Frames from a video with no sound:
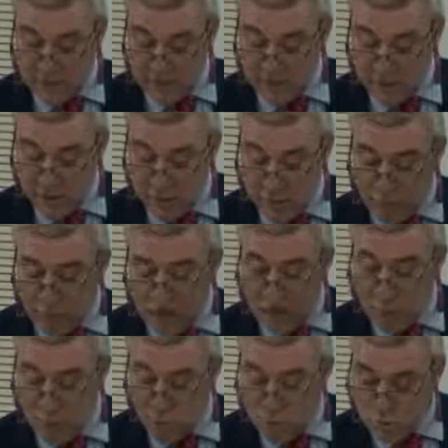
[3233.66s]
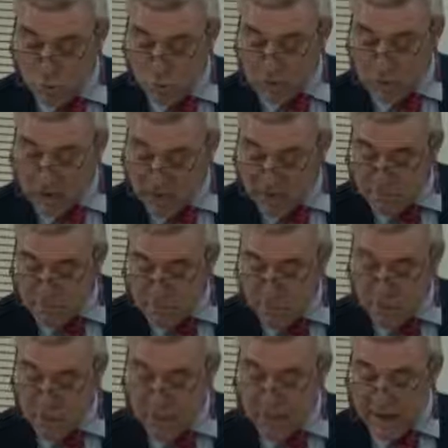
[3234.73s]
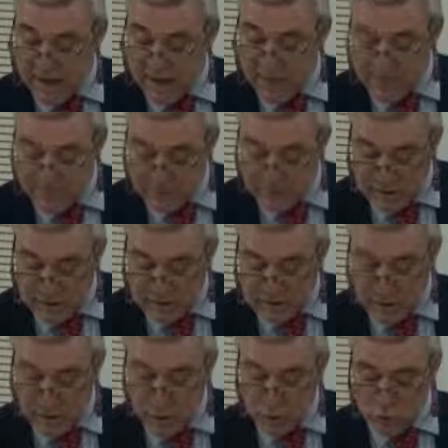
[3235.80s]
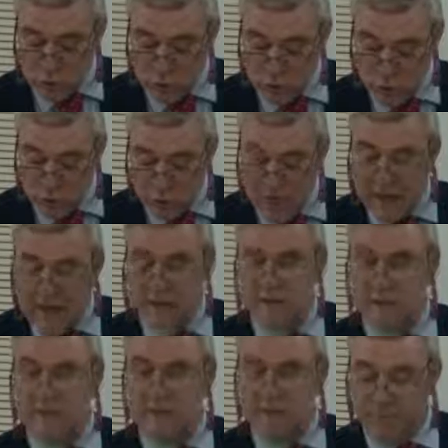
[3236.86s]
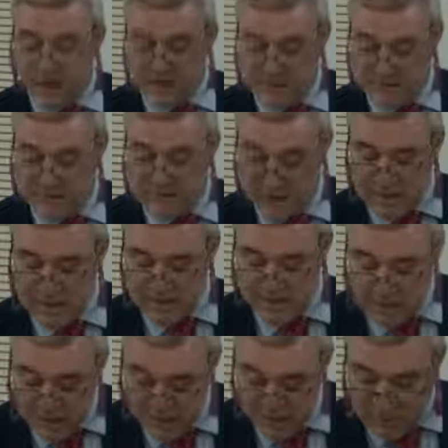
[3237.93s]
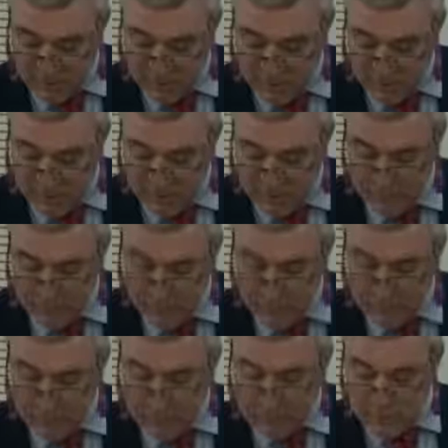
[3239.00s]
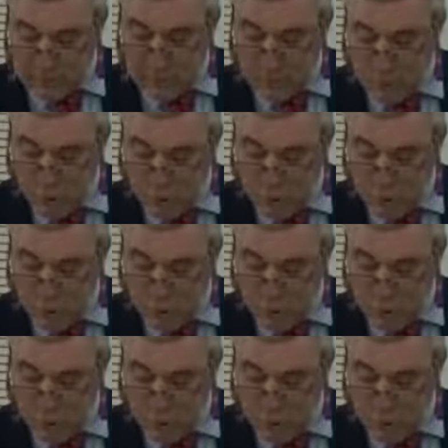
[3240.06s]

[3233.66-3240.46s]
giving of their own time and expertise to organize the best games ever. They are